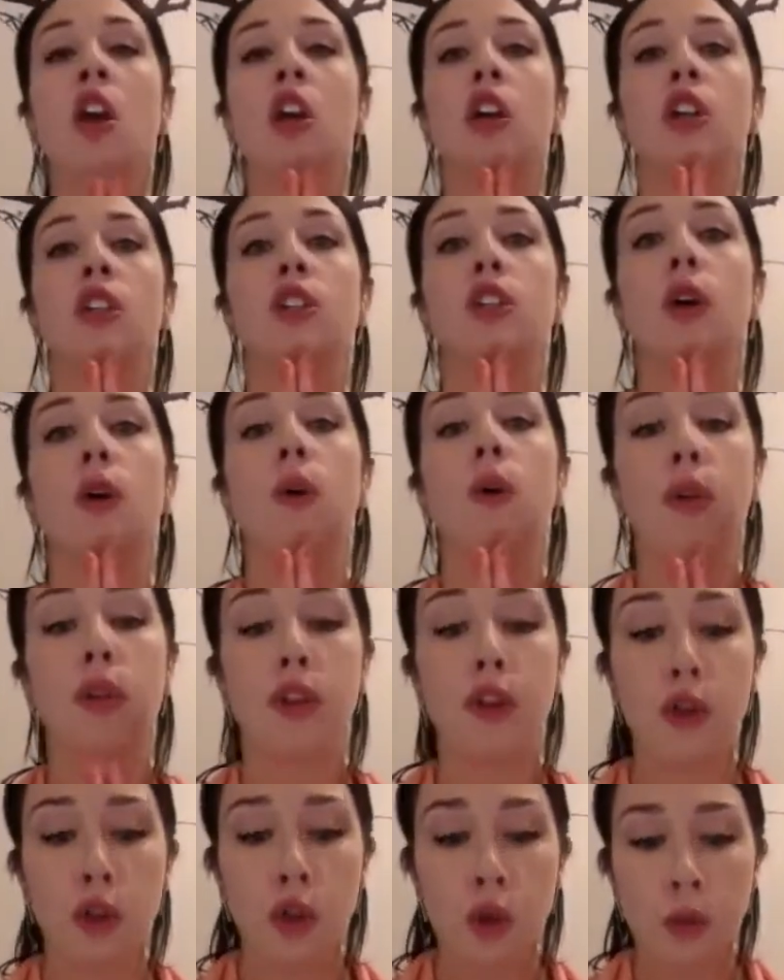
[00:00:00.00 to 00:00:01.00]
So the
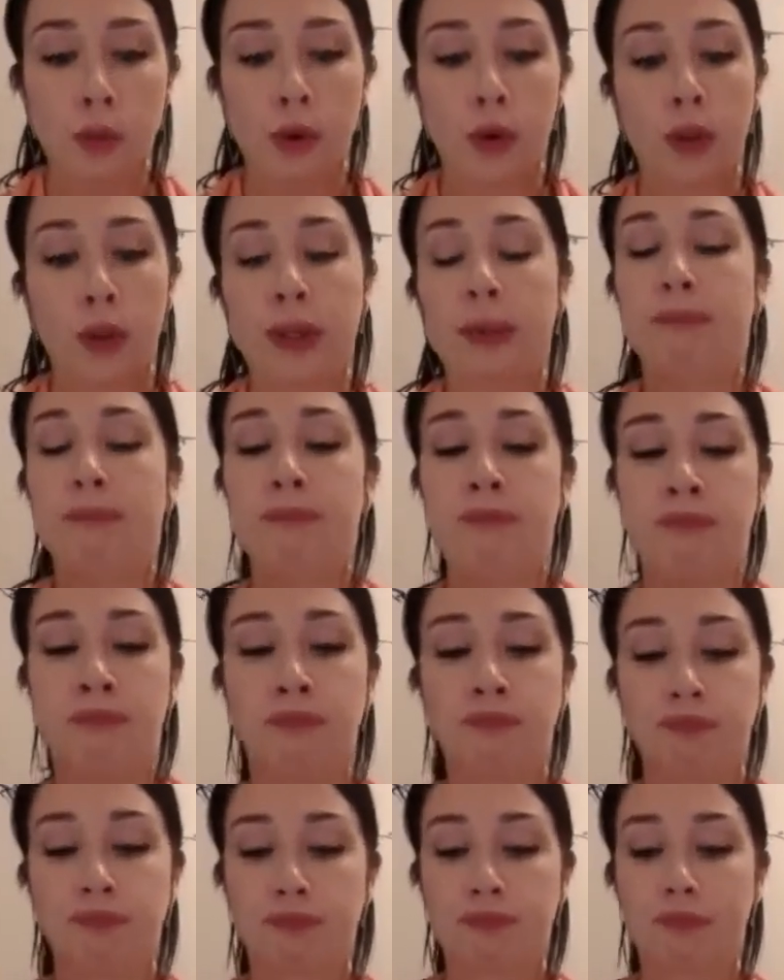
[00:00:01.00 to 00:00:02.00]
new moon
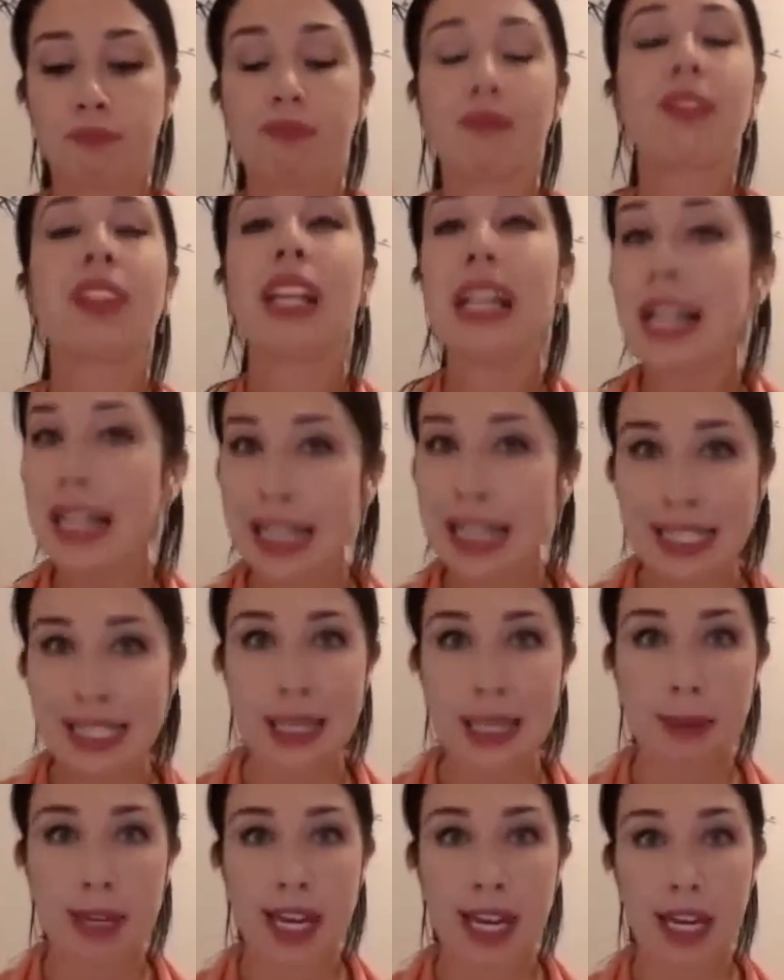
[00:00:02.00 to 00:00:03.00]
is the
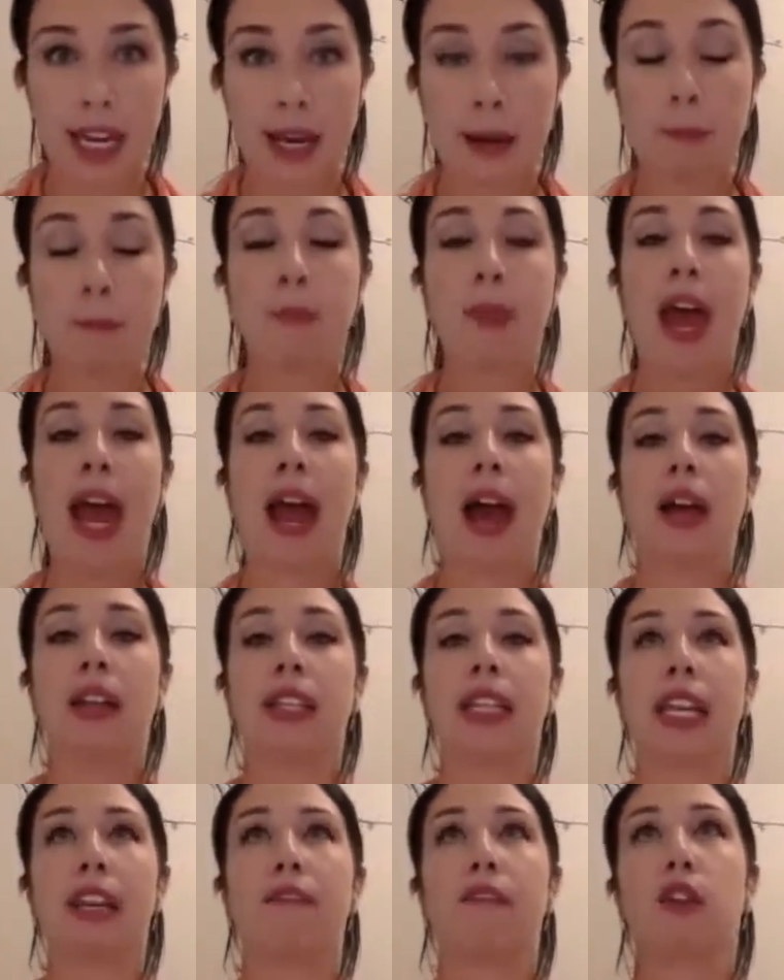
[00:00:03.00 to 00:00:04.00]
beginning. And
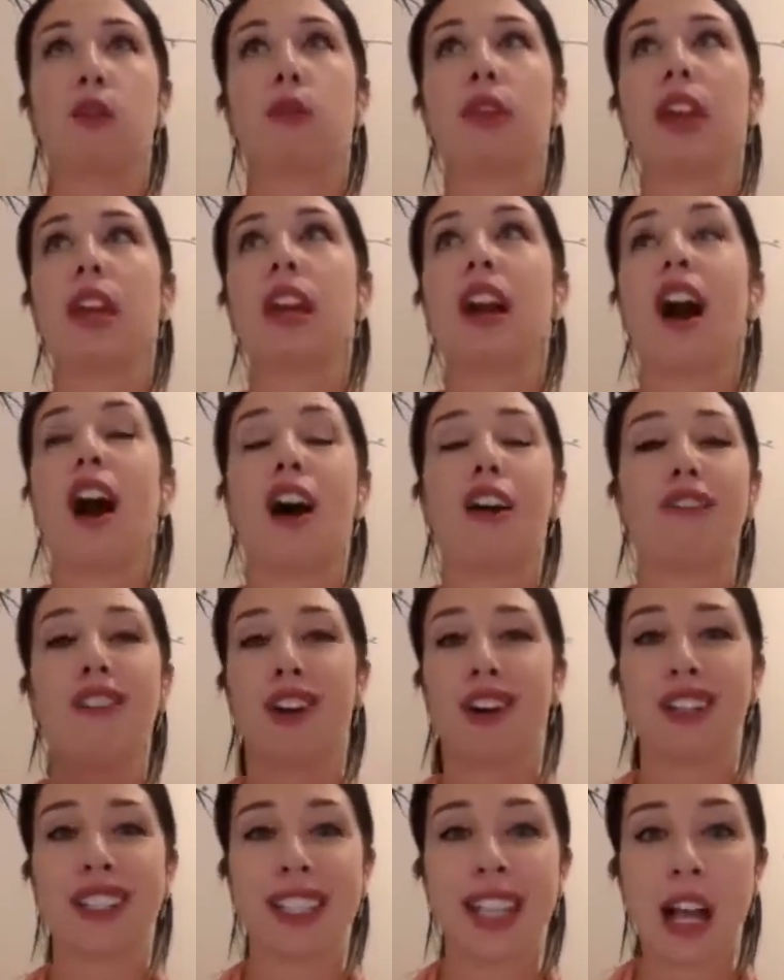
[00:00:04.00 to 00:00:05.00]
if you think of
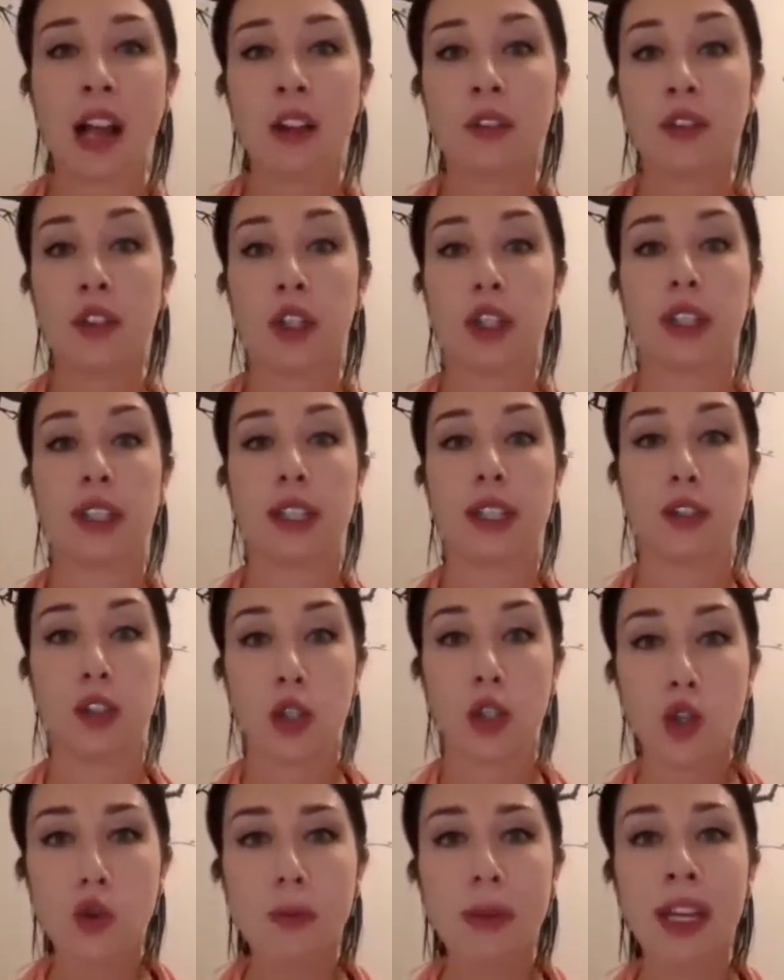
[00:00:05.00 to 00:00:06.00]
ourselves just as
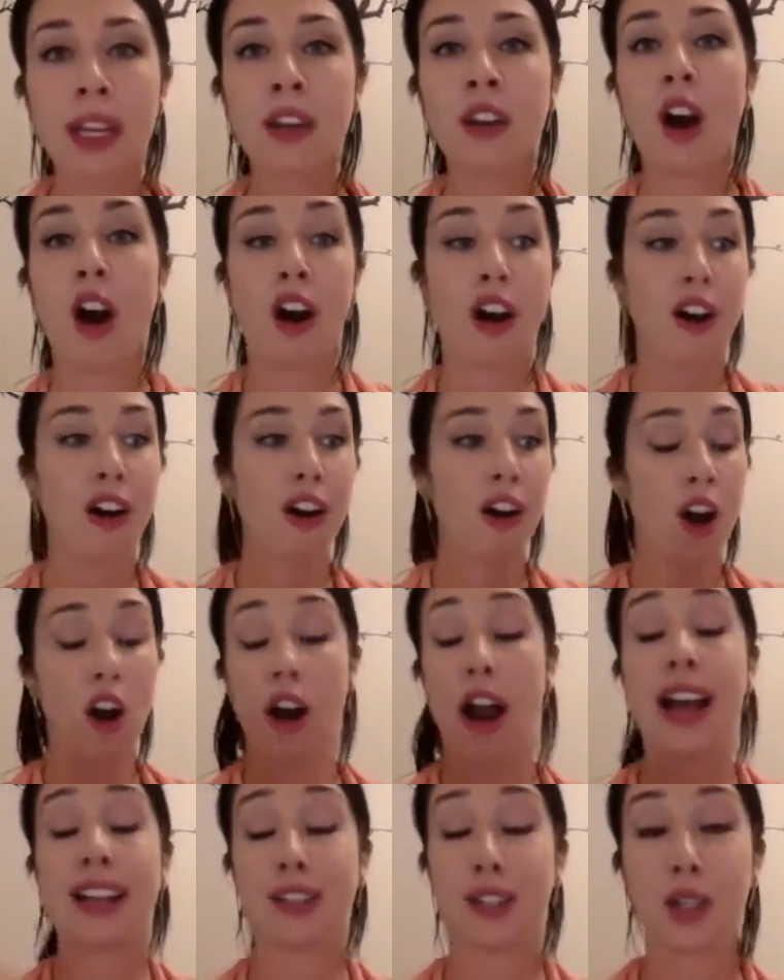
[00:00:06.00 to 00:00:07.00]
humans,
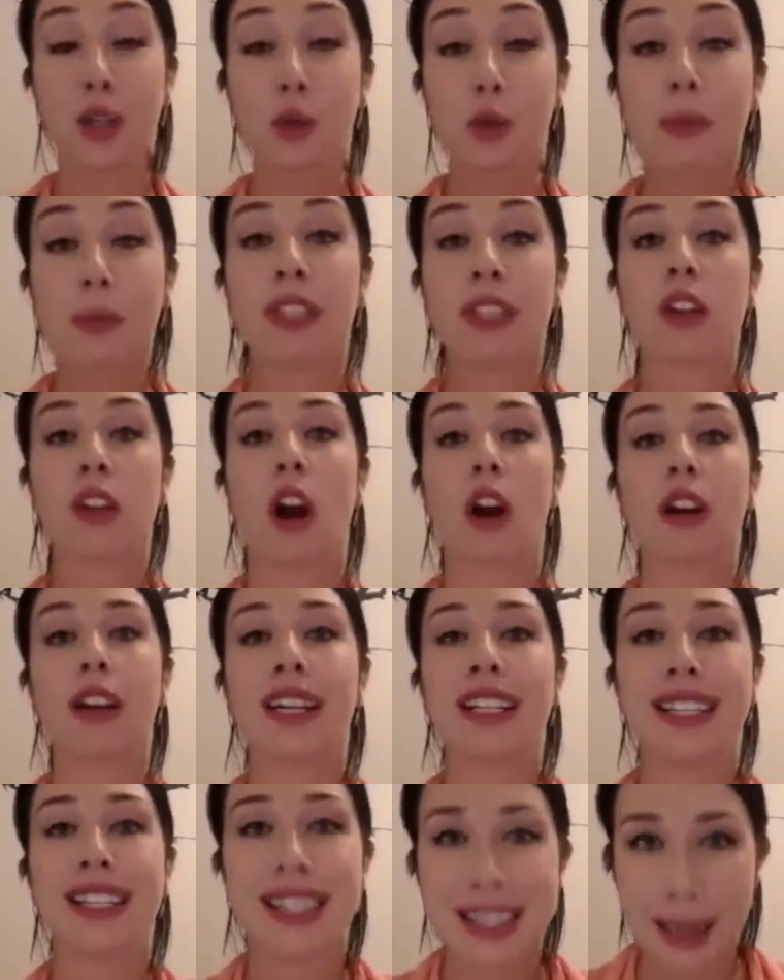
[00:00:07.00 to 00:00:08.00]
our
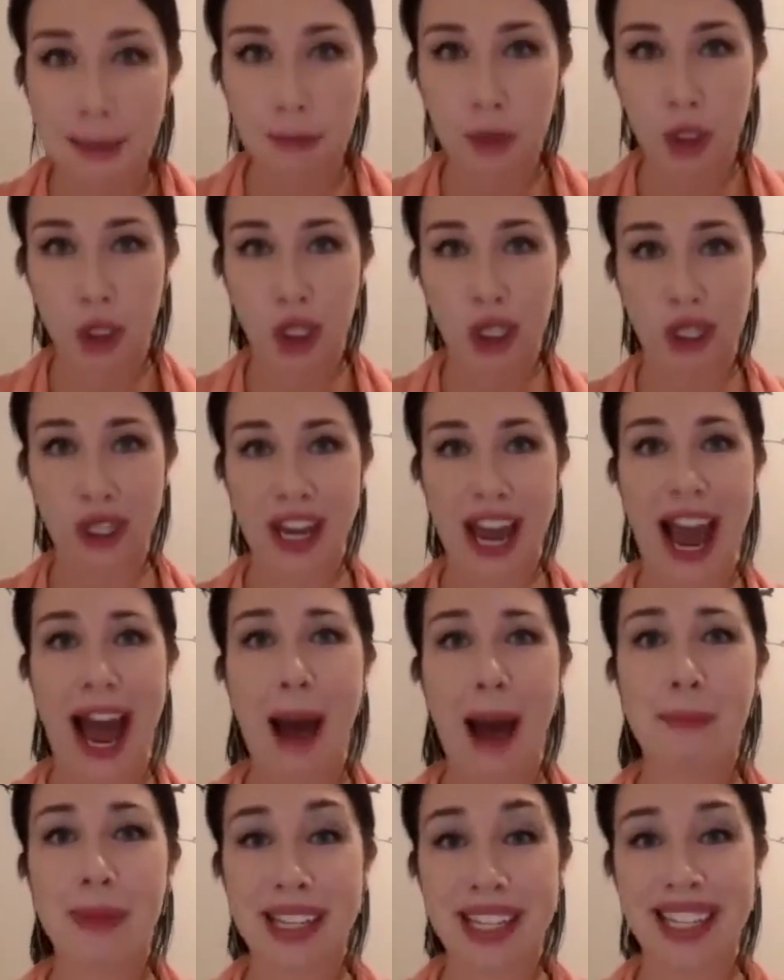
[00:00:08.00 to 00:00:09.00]
conception
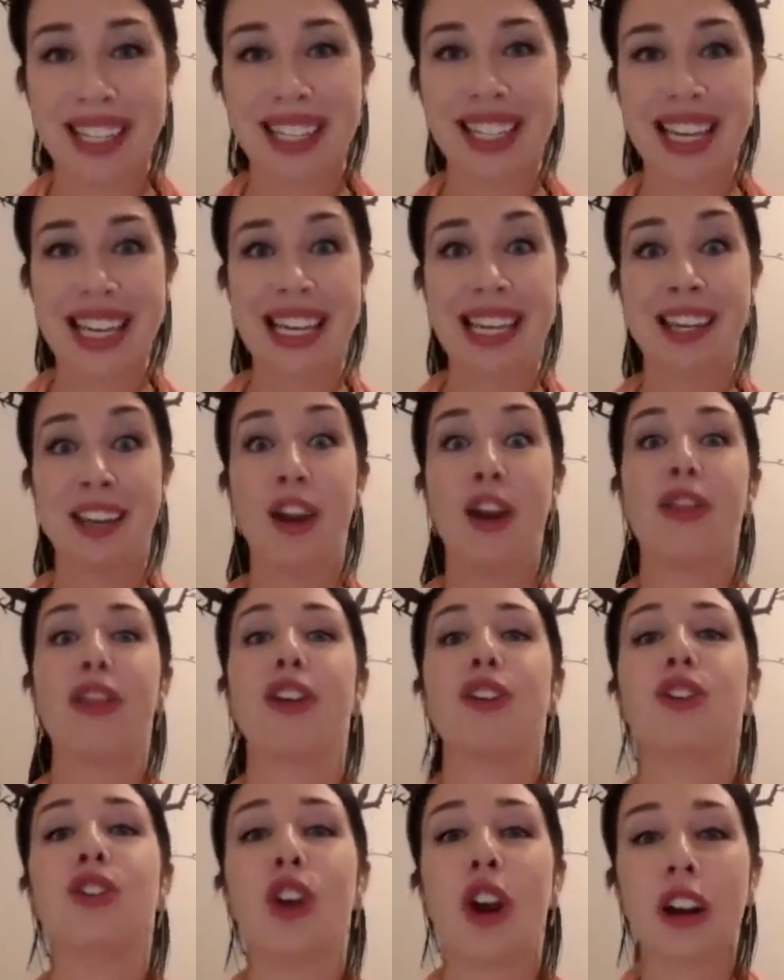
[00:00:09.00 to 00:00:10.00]
happens in the
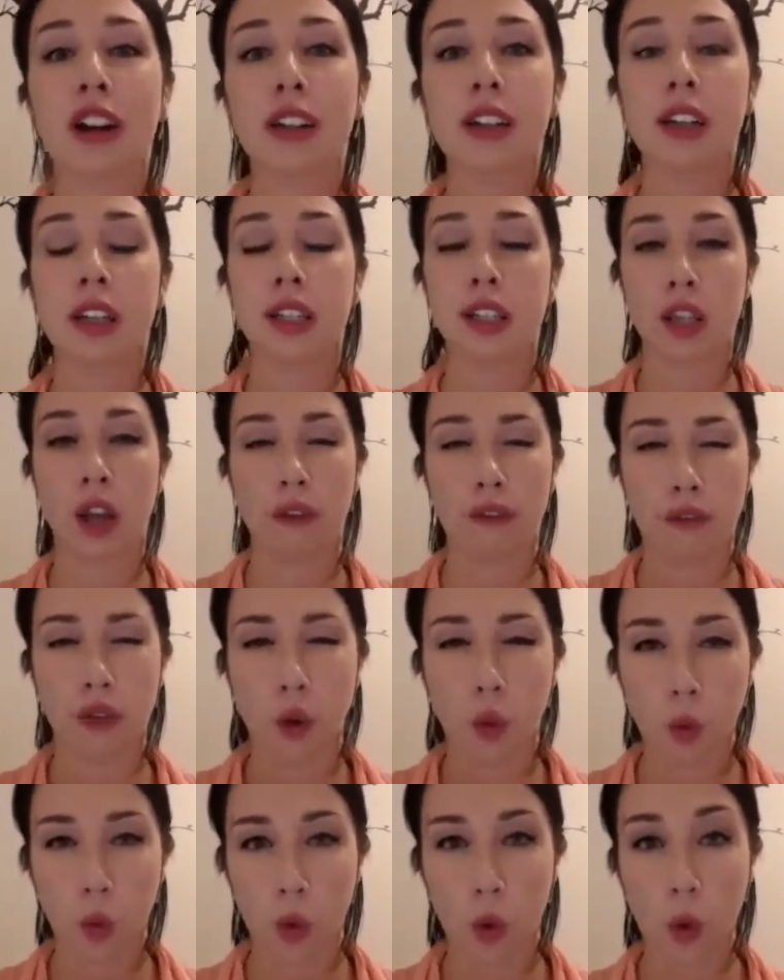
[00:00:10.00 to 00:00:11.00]
darkness of the
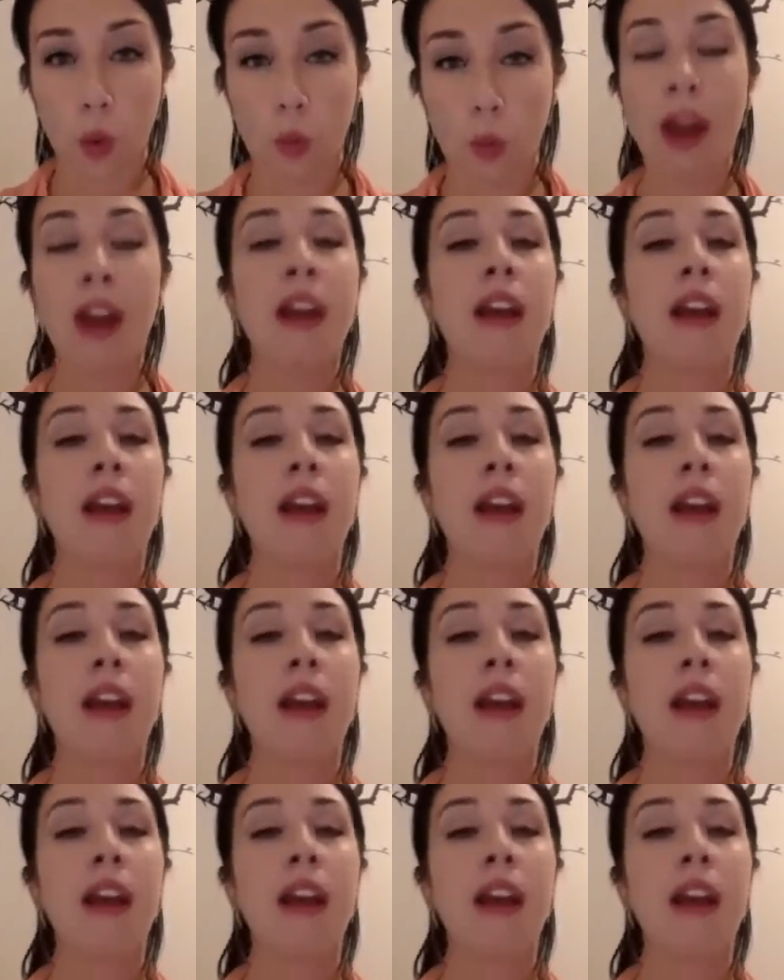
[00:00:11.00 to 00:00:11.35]
womb.